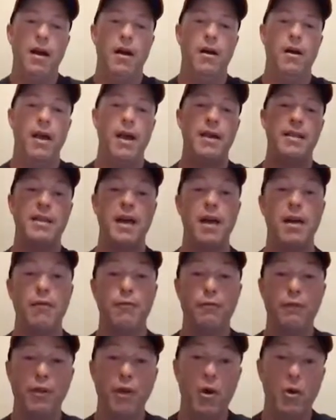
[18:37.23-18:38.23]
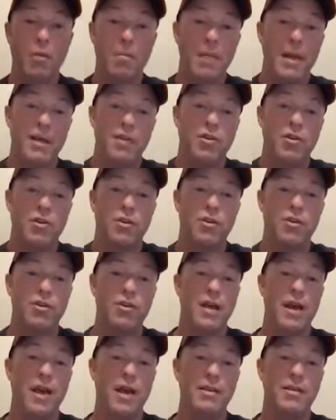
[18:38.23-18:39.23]
ATON afloat, make sure that
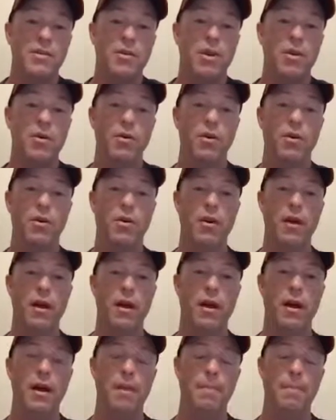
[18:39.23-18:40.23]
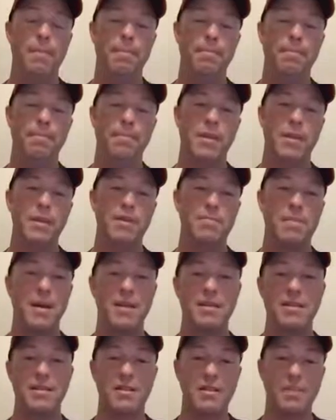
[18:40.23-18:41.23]
you guys know your
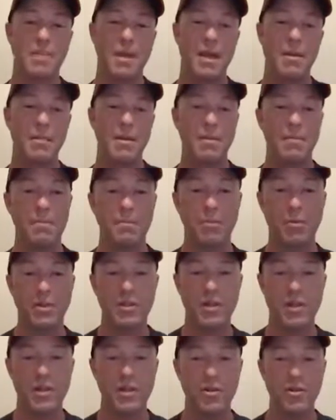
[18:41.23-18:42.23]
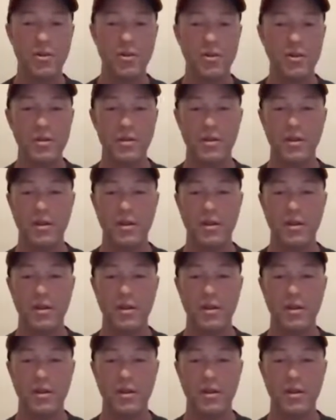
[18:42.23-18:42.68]
asbestos abatement procedures.